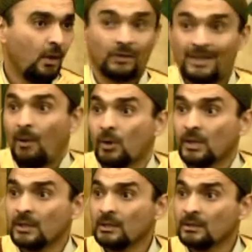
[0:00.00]
Would that
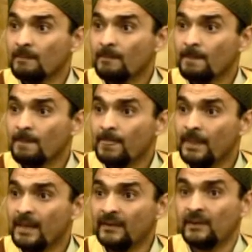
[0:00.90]
work?
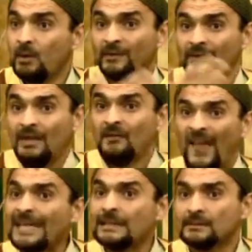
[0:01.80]
It's, it was in
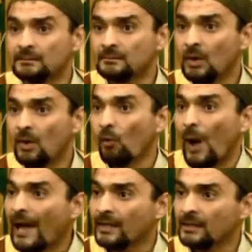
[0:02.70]
vain.
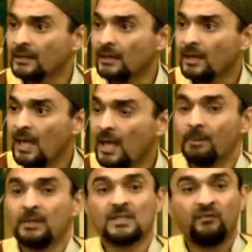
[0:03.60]
Why?
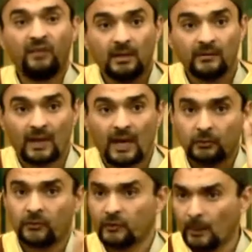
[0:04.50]
Because
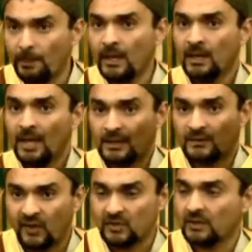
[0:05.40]
Salatul Subh
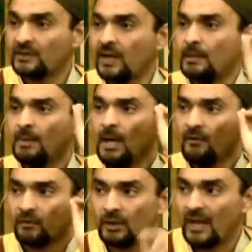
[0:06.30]
at Fajr time
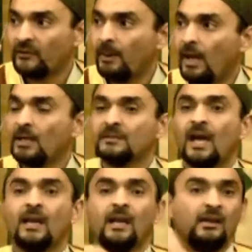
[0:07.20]
for Allah subhanahu wa
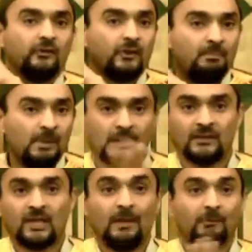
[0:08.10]
ta'ala is a
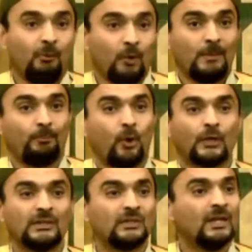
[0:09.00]
million times more
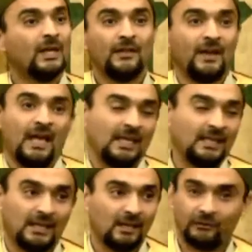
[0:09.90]
important than
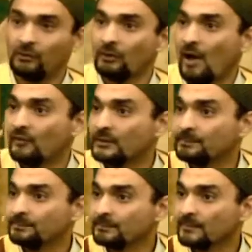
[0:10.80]
anything else you could offer.
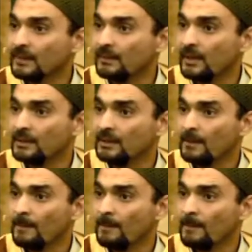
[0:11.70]
Right?